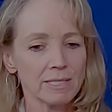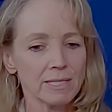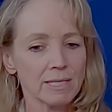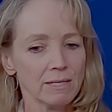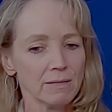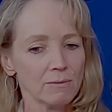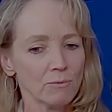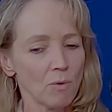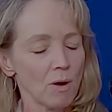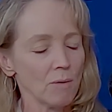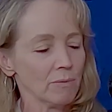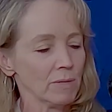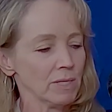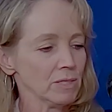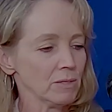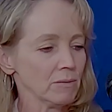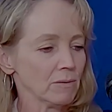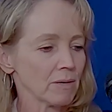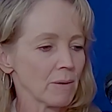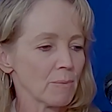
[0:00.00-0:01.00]
in what we
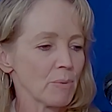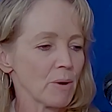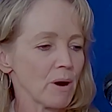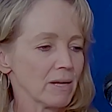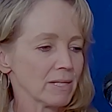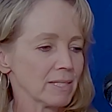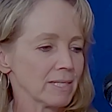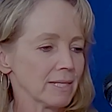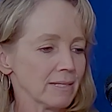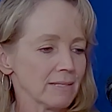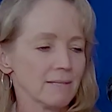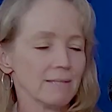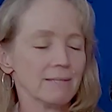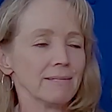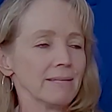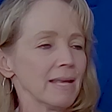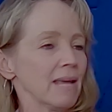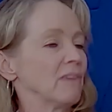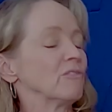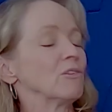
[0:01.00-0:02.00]
do in our
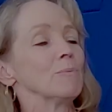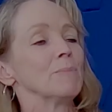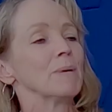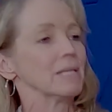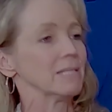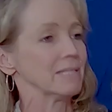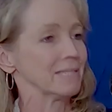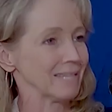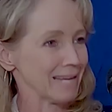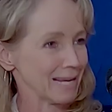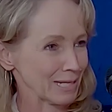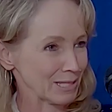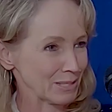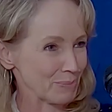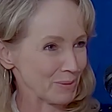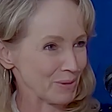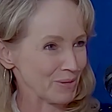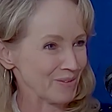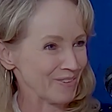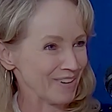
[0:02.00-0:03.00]
processes, everybody's an
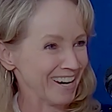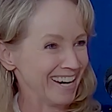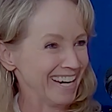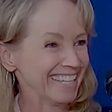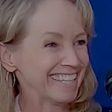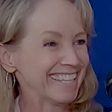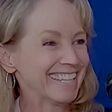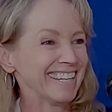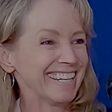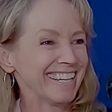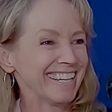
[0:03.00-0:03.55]
expert, right?